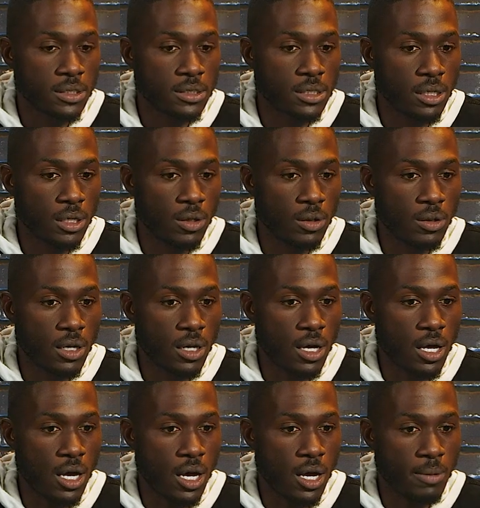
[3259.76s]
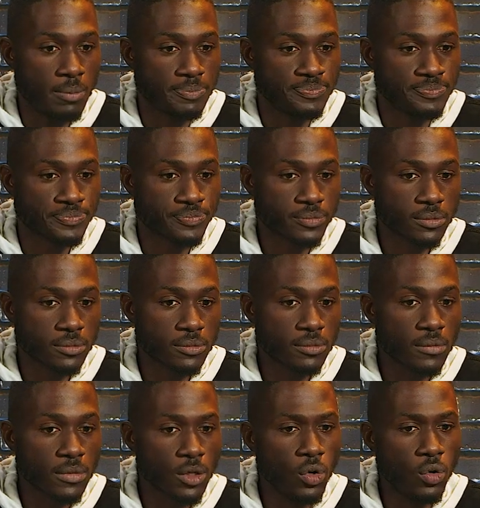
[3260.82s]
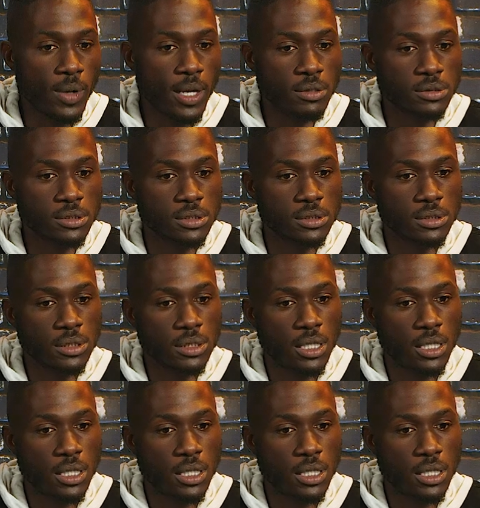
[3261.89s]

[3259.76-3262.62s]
so, who else?